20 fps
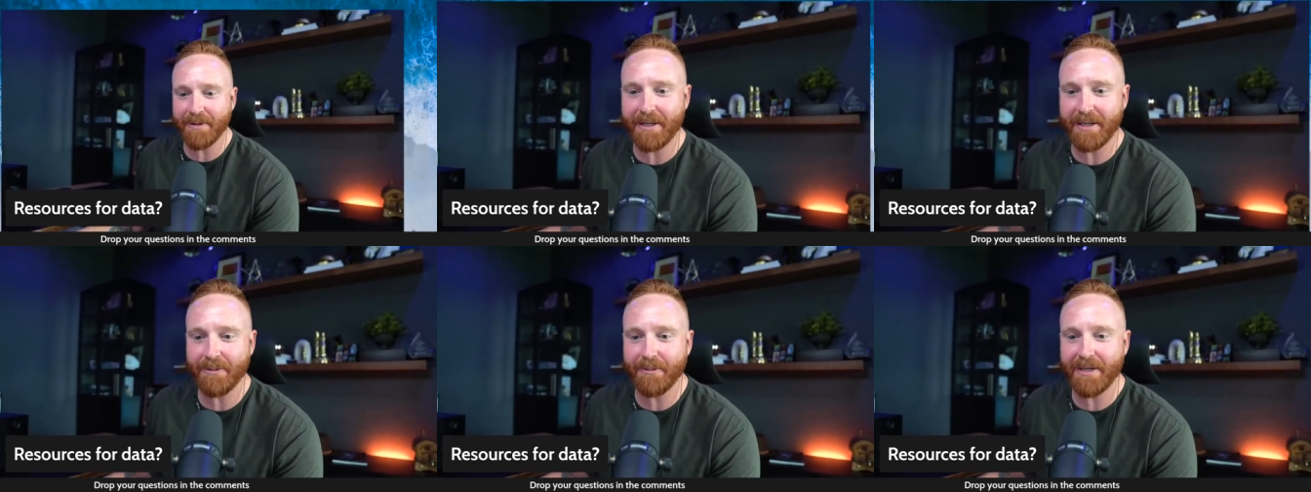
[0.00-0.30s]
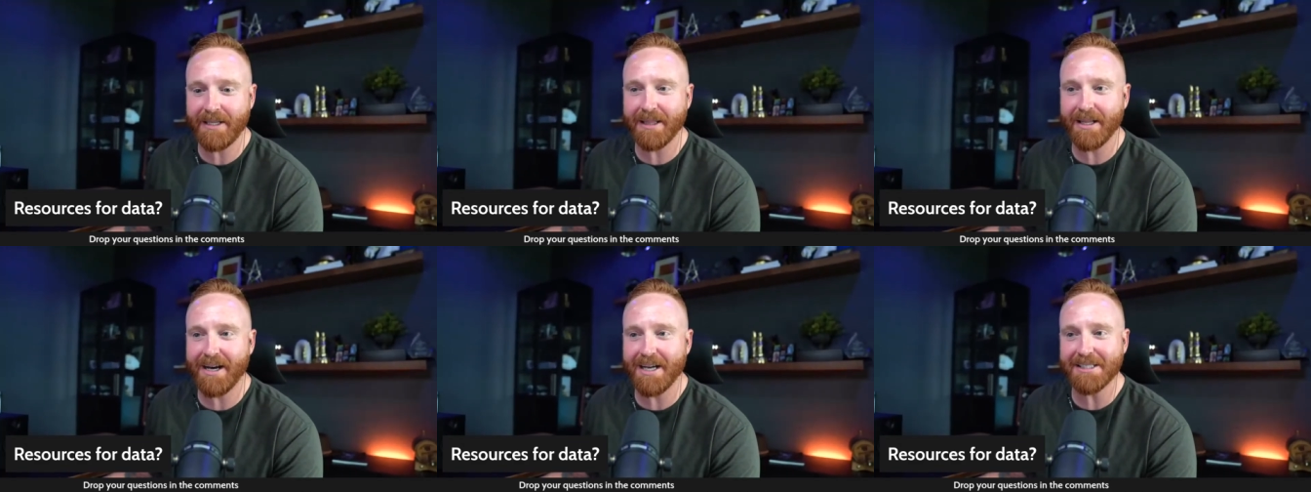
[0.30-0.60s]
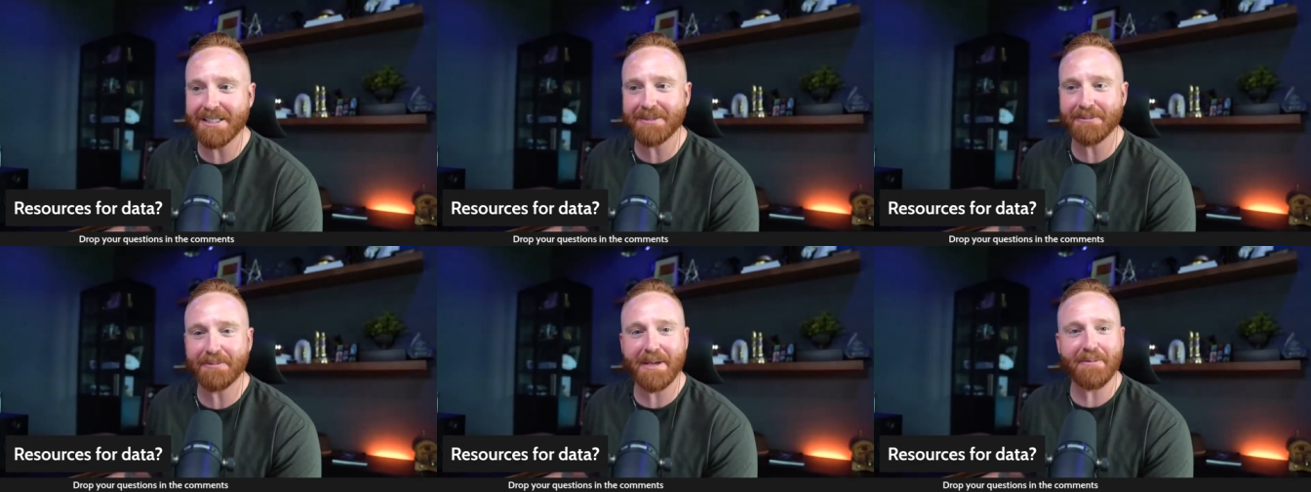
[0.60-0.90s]
We, we
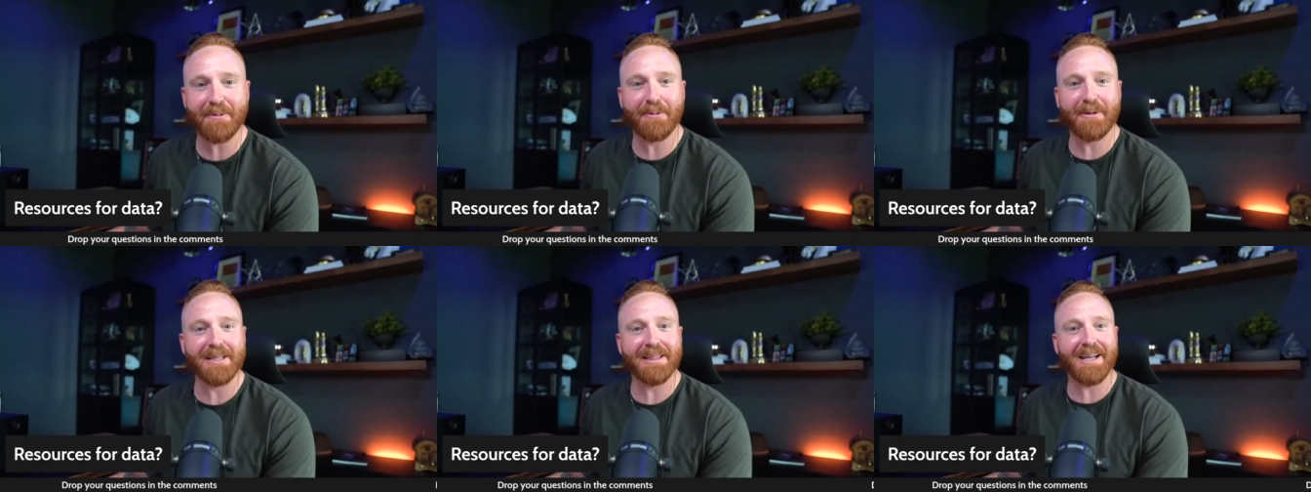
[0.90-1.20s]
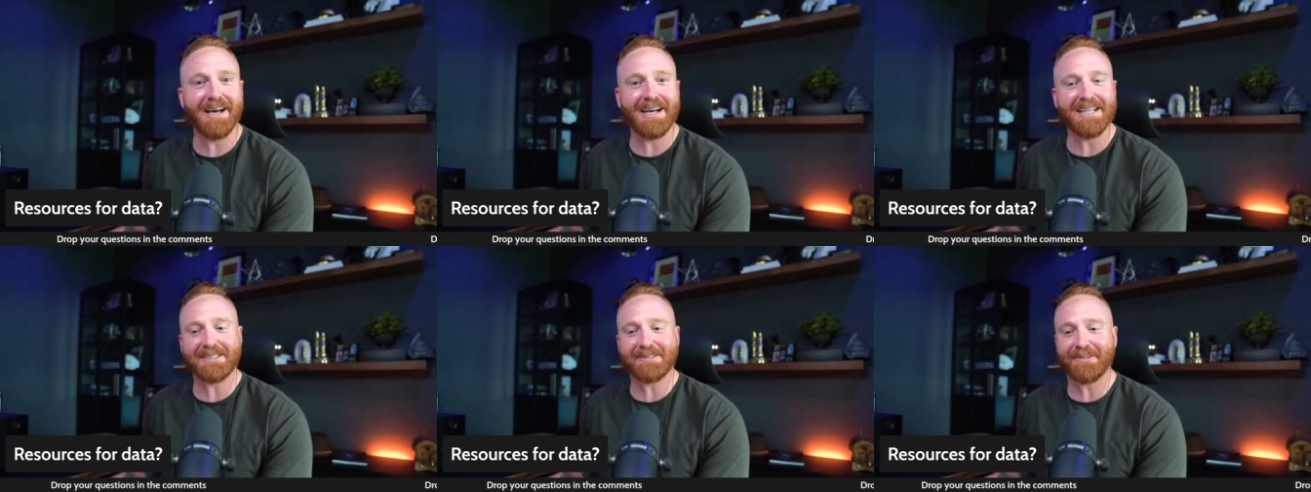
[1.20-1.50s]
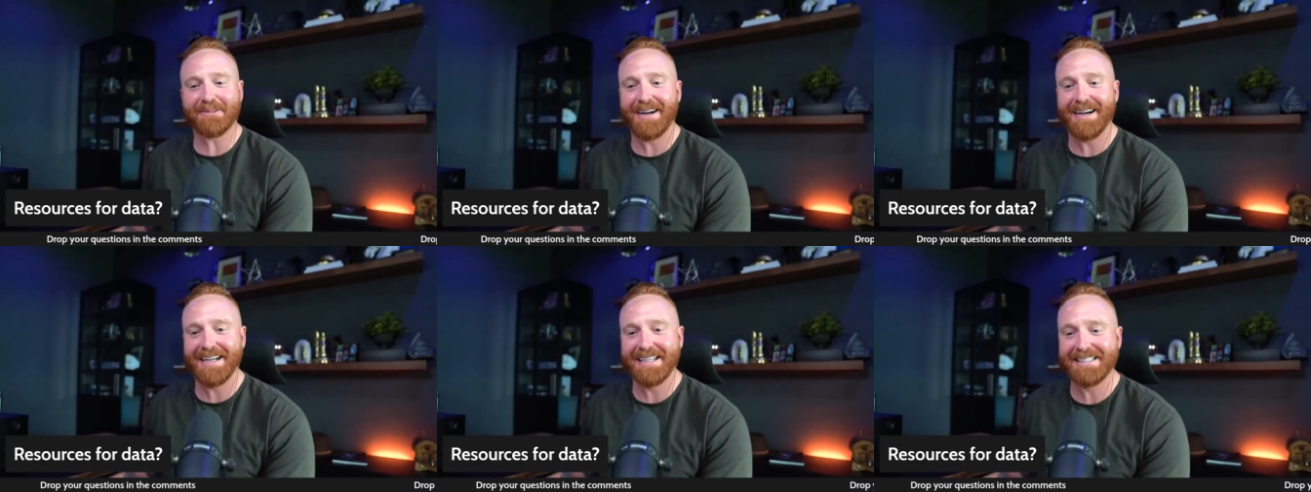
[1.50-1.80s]
lost people. We lost
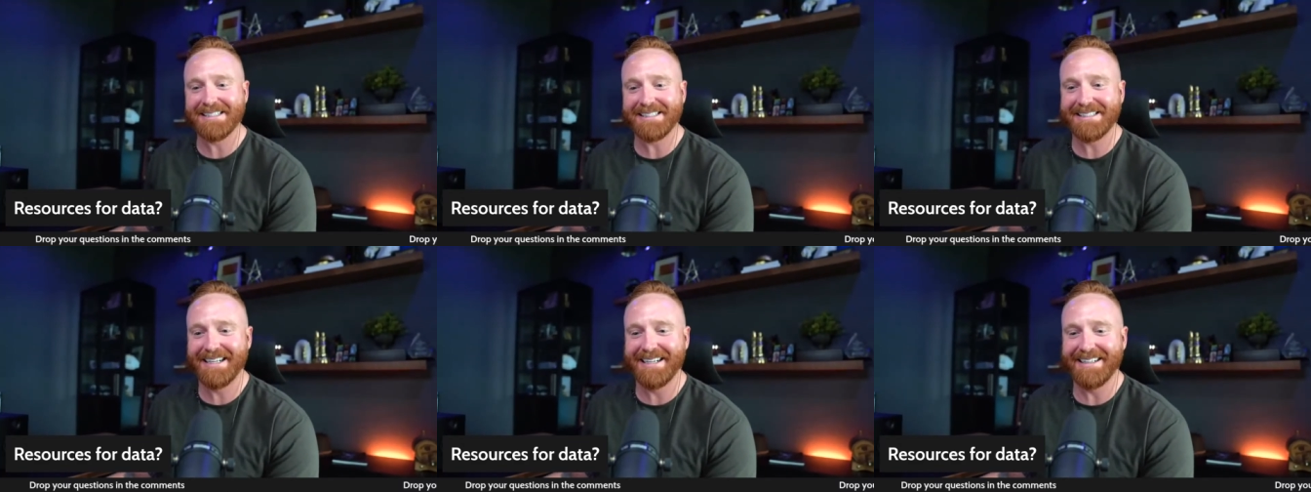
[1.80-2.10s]
Raj.